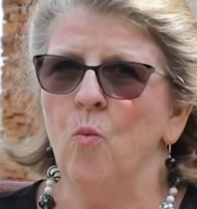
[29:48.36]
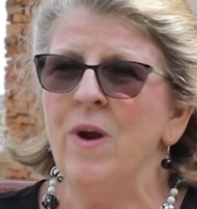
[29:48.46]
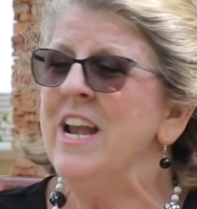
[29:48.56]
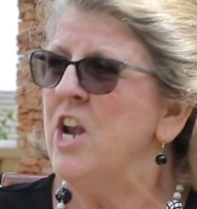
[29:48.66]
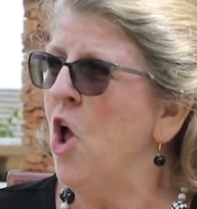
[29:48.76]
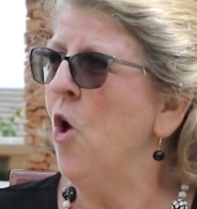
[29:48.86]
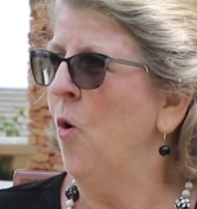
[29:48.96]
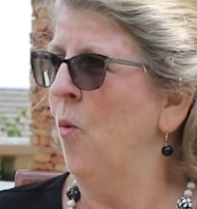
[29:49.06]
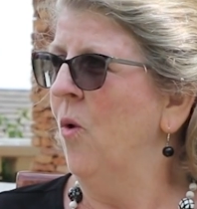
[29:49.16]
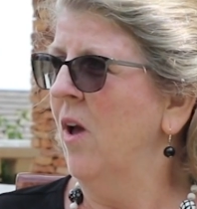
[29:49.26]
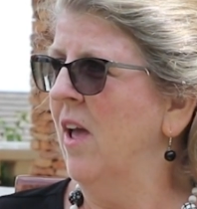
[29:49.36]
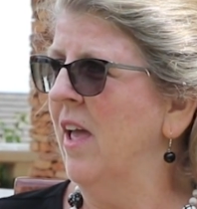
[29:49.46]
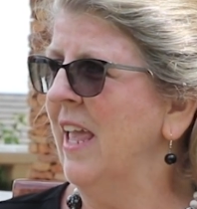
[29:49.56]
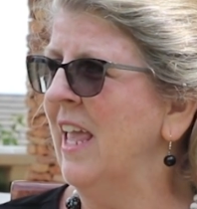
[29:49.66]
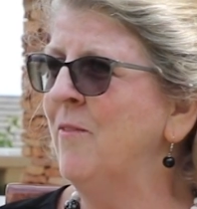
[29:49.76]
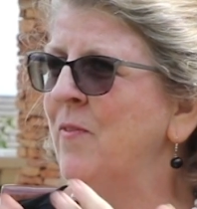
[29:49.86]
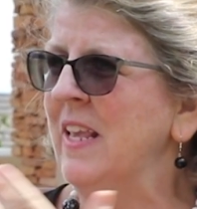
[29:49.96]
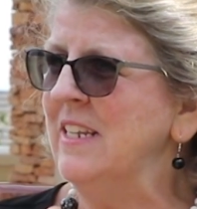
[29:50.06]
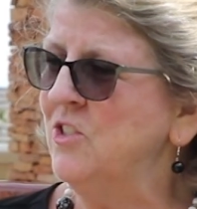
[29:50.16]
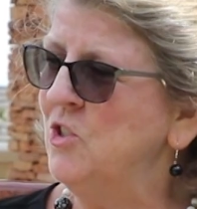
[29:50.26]
we know if
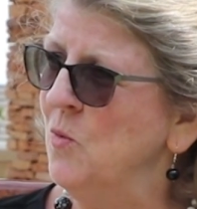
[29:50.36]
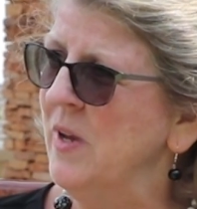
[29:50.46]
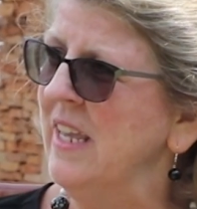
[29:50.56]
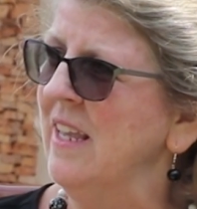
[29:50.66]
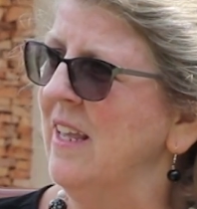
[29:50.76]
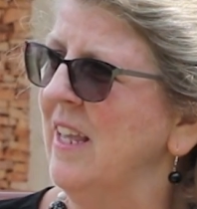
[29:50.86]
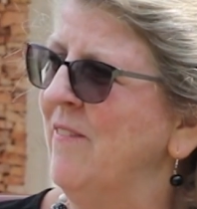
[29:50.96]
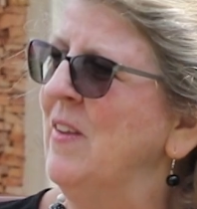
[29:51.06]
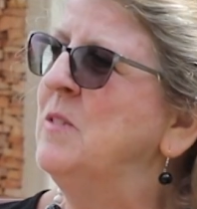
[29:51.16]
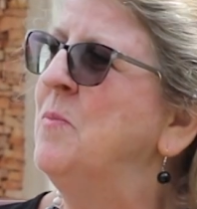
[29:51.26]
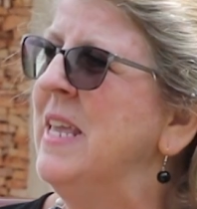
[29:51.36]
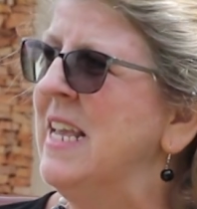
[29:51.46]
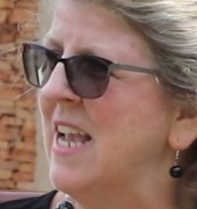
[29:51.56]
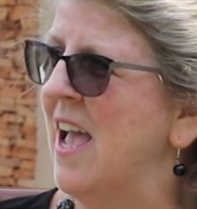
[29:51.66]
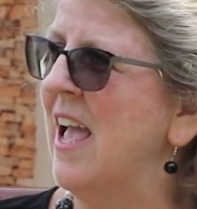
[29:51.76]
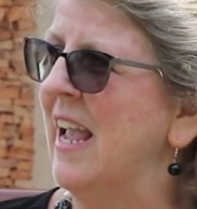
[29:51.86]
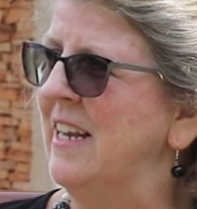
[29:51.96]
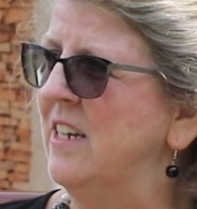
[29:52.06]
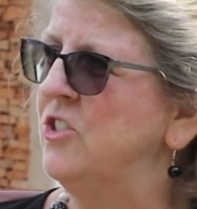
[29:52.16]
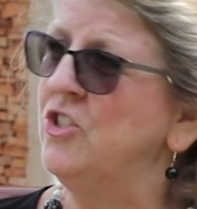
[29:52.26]
he's being
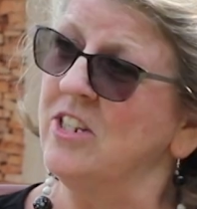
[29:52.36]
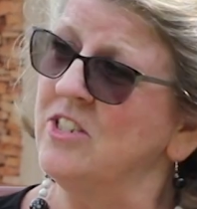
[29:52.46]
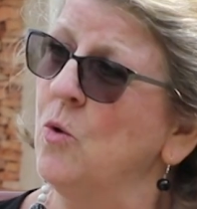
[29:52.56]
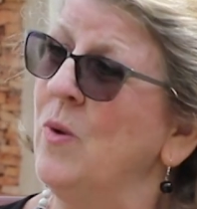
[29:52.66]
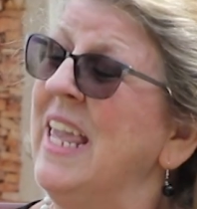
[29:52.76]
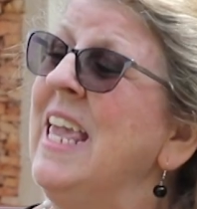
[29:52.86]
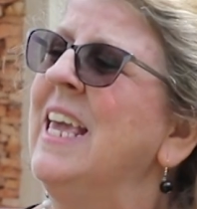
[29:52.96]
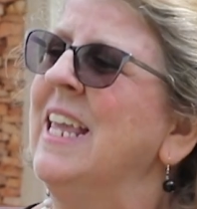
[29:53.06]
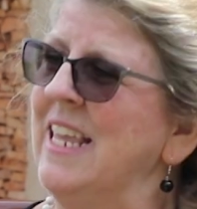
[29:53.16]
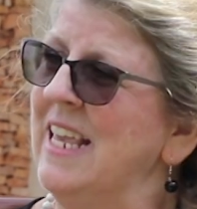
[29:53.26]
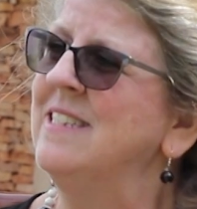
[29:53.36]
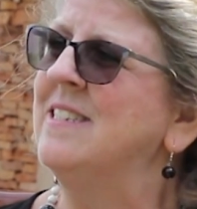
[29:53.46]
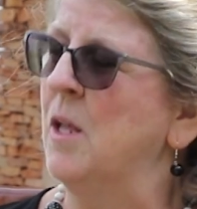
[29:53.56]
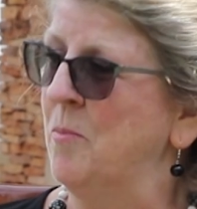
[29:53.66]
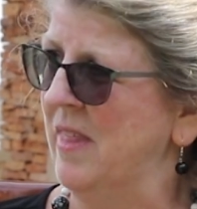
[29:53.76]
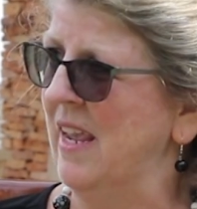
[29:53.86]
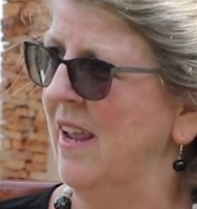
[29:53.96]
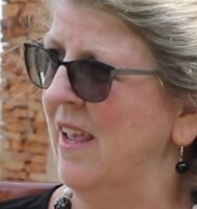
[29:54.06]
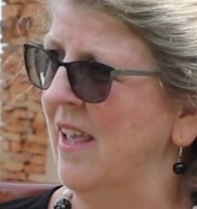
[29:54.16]
kind just so he can get something.